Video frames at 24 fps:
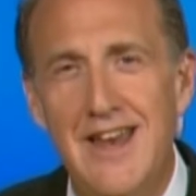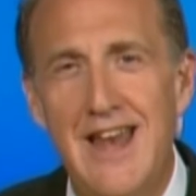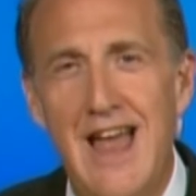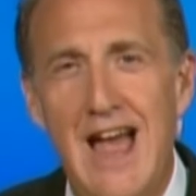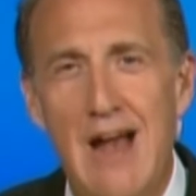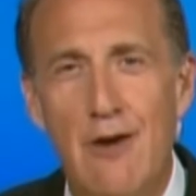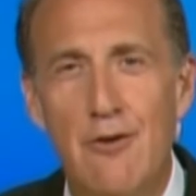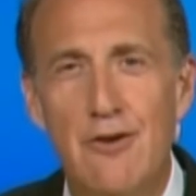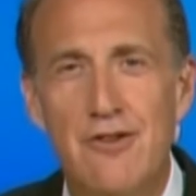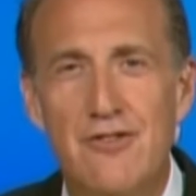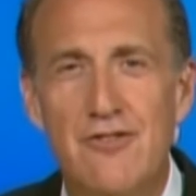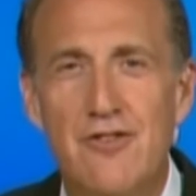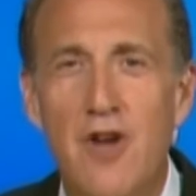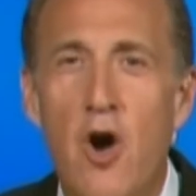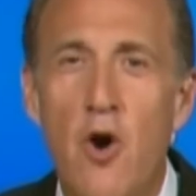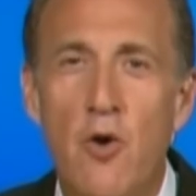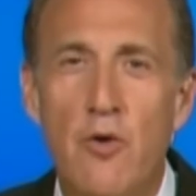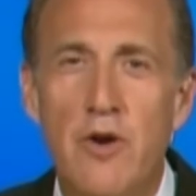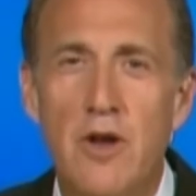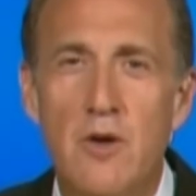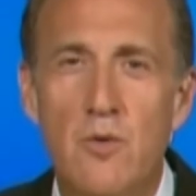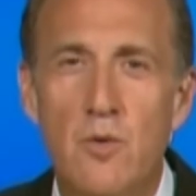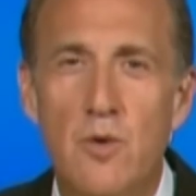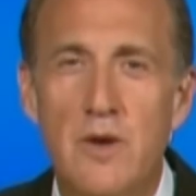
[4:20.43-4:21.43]
in
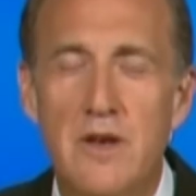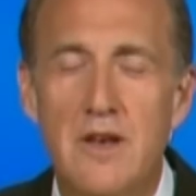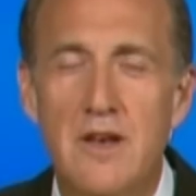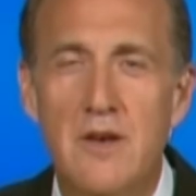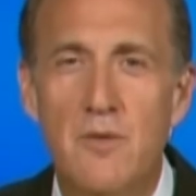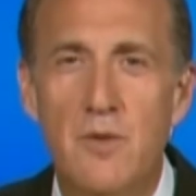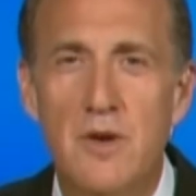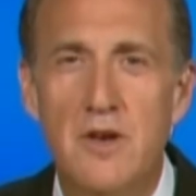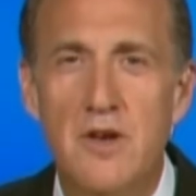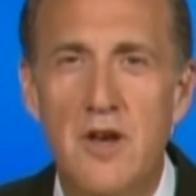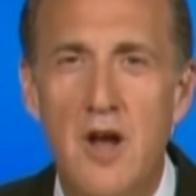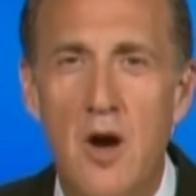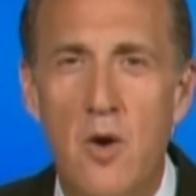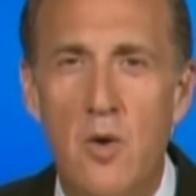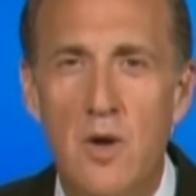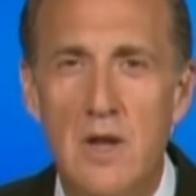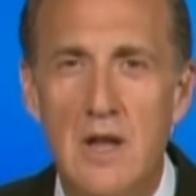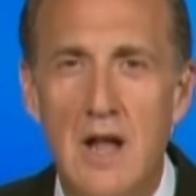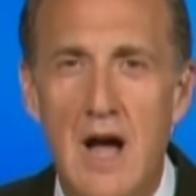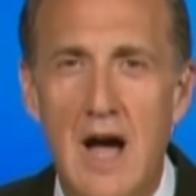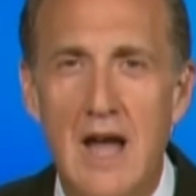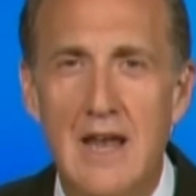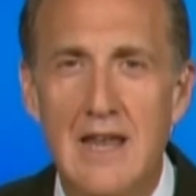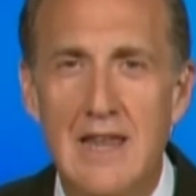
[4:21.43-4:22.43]
Arizona would would know
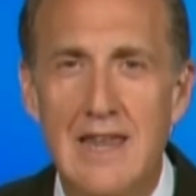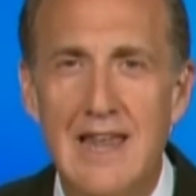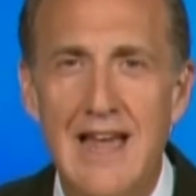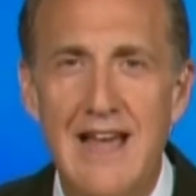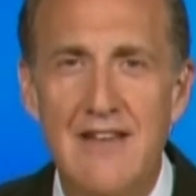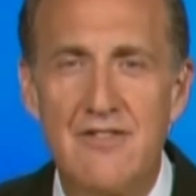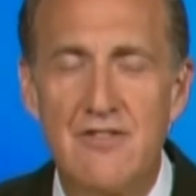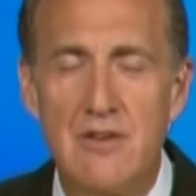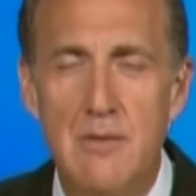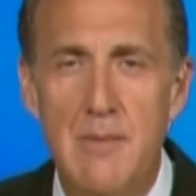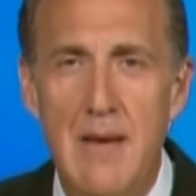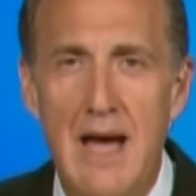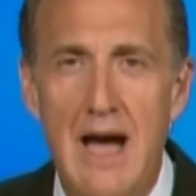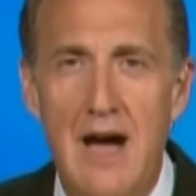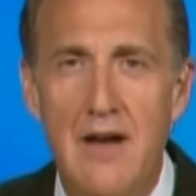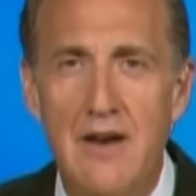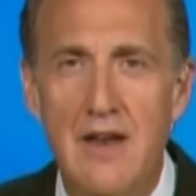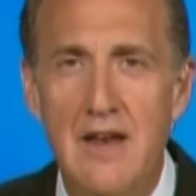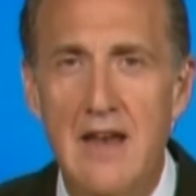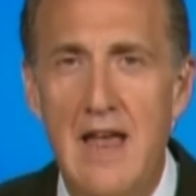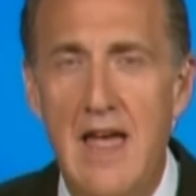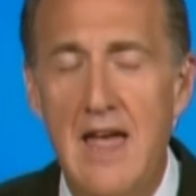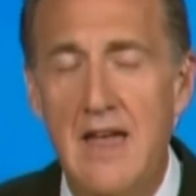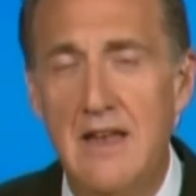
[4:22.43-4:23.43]
a lot less about it.